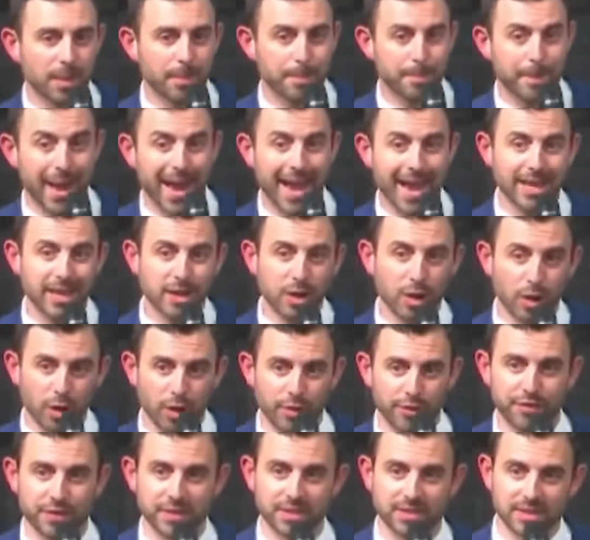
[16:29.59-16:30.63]
main
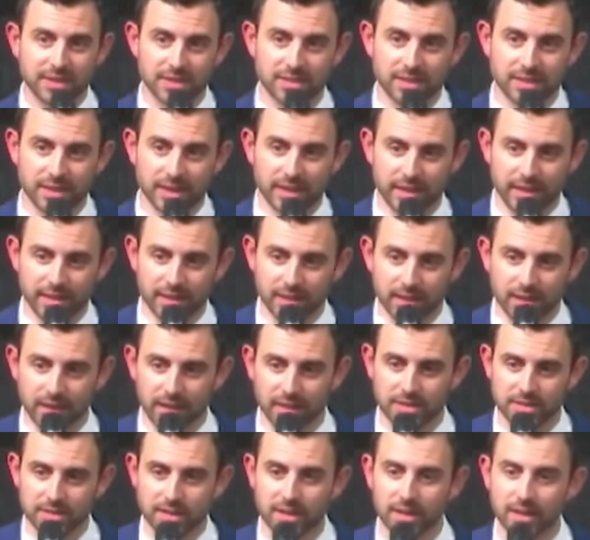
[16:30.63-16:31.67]
offices in
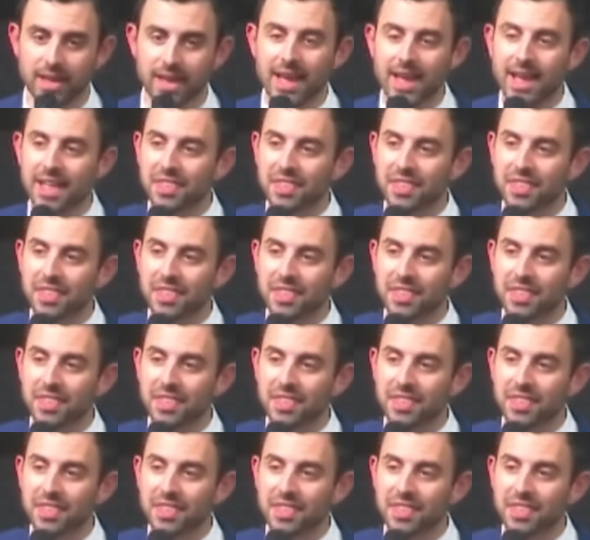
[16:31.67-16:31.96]
Gaza